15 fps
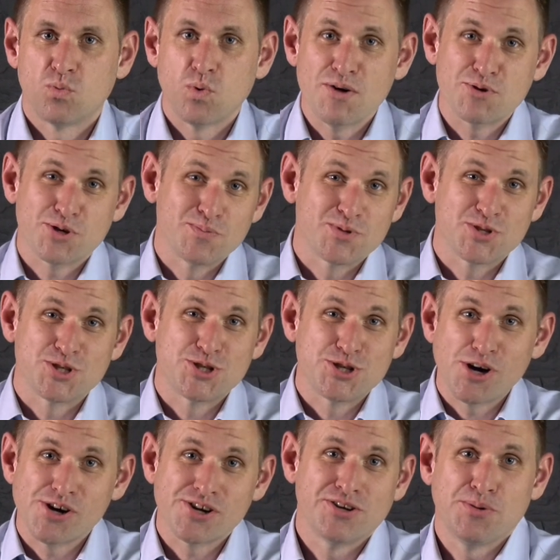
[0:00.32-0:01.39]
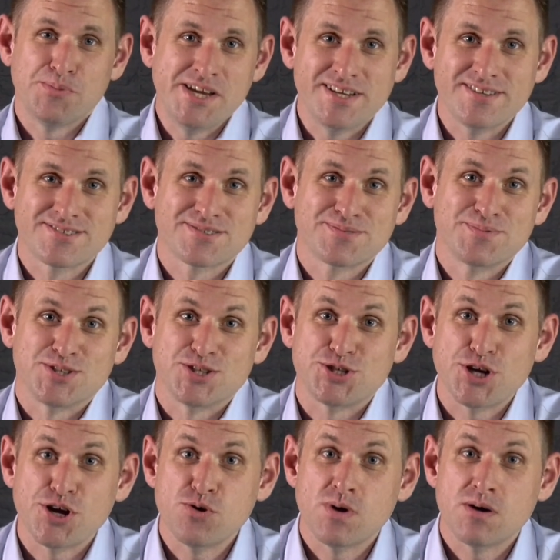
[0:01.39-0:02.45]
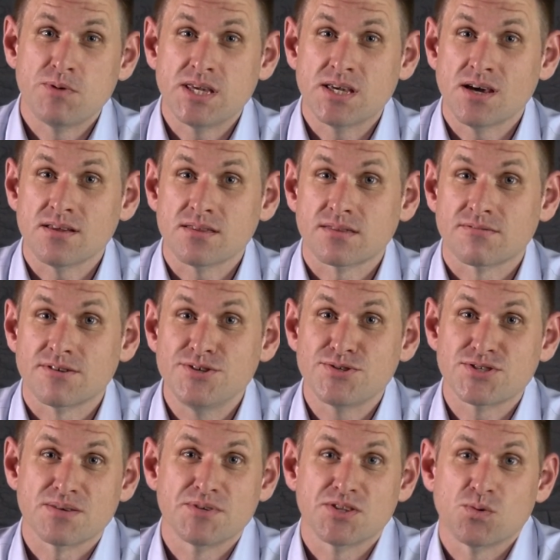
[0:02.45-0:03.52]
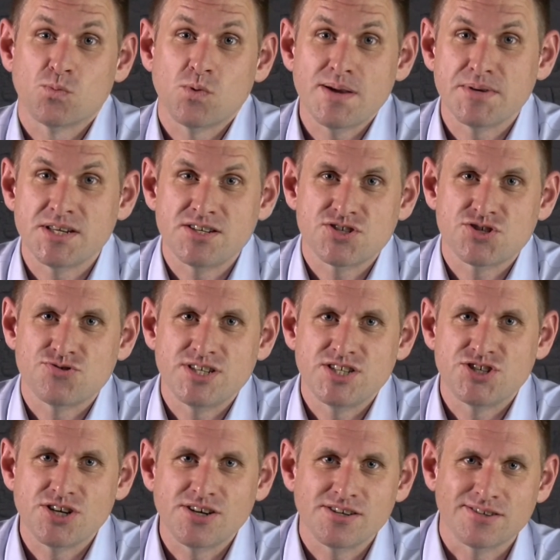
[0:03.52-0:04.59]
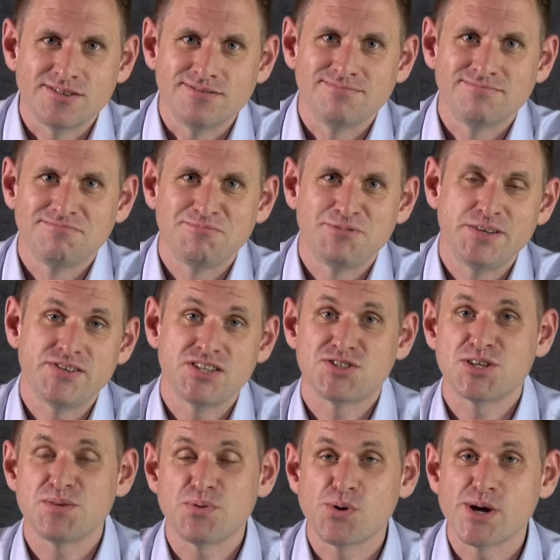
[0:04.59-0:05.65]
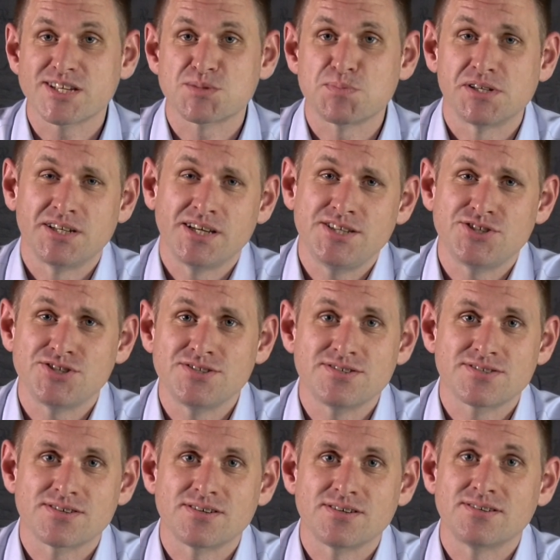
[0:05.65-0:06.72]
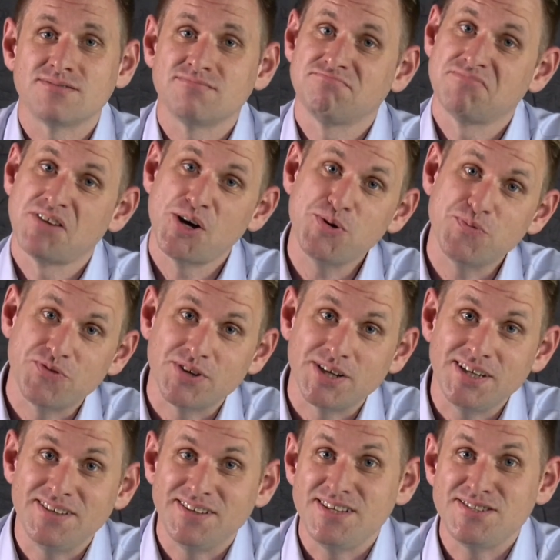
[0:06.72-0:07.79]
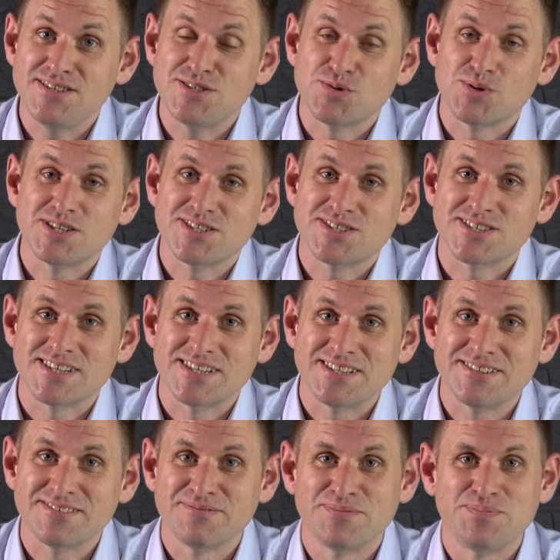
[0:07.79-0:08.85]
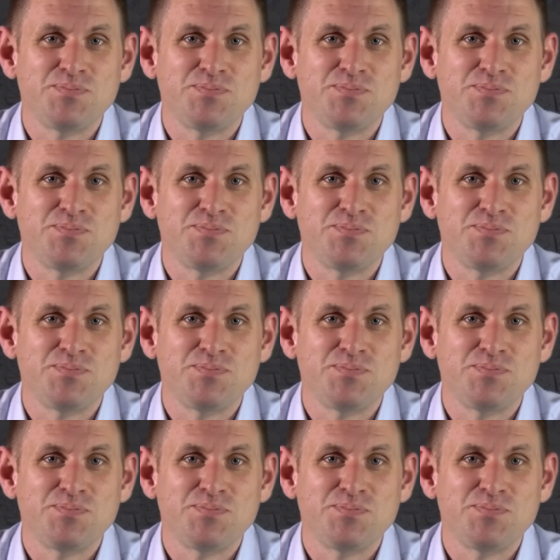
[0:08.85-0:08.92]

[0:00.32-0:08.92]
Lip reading: Welcome to Jargonomics, the show where we cut through some of the web industry jargon, giving simple explanations that are hopefully easy to understand.